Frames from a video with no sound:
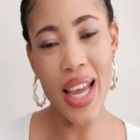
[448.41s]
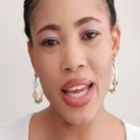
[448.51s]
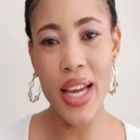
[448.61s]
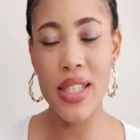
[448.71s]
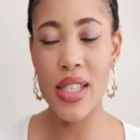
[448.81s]

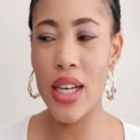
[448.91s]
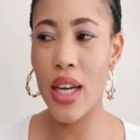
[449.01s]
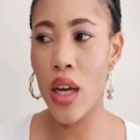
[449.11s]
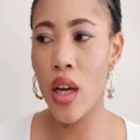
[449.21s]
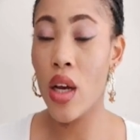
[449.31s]
the
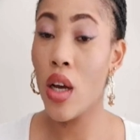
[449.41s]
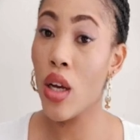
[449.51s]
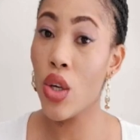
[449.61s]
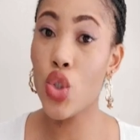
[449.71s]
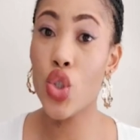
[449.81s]
cashier,
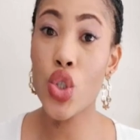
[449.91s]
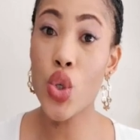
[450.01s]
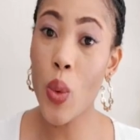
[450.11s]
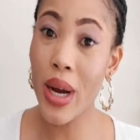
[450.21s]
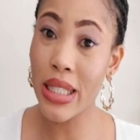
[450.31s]
do
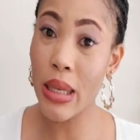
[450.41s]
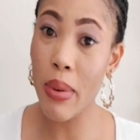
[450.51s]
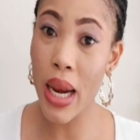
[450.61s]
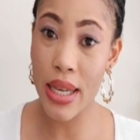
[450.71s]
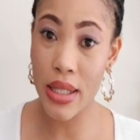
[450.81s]
you want
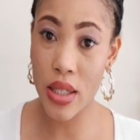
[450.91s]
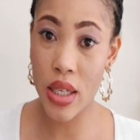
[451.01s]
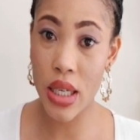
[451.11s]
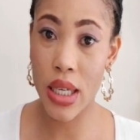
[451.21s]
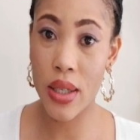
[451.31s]
a
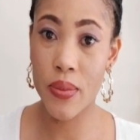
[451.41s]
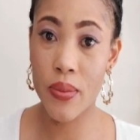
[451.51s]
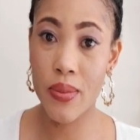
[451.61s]
plastic?